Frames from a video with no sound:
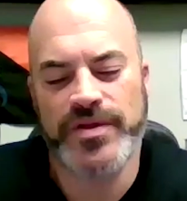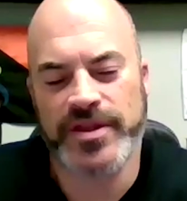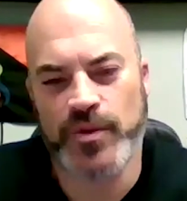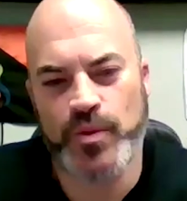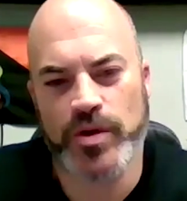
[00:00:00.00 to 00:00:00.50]
think
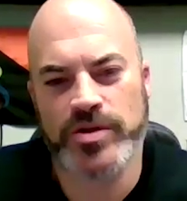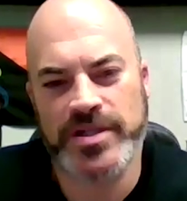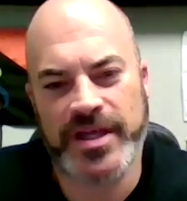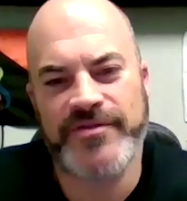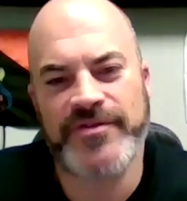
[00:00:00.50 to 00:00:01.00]
the
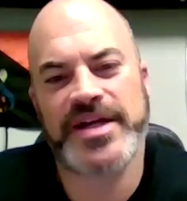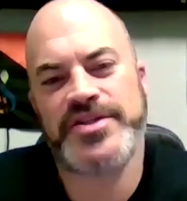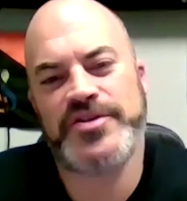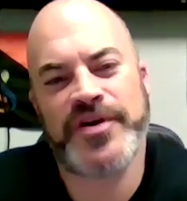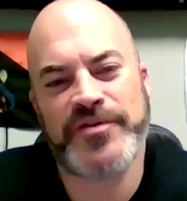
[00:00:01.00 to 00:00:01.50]
worst
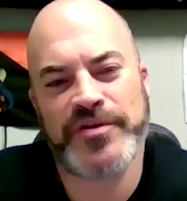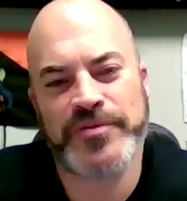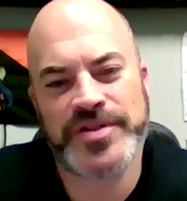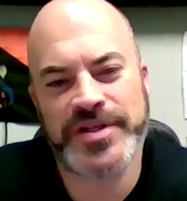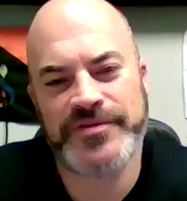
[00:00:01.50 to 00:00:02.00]
advice you've ever
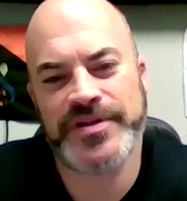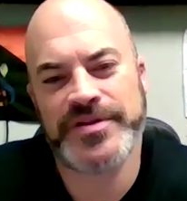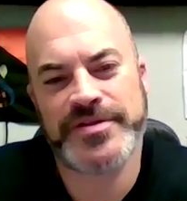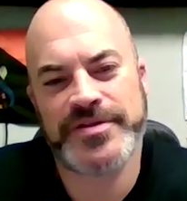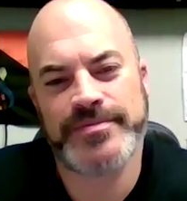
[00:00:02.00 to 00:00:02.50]
received
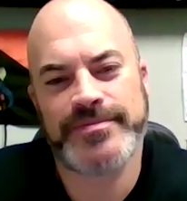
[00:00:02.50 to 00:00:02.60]
is?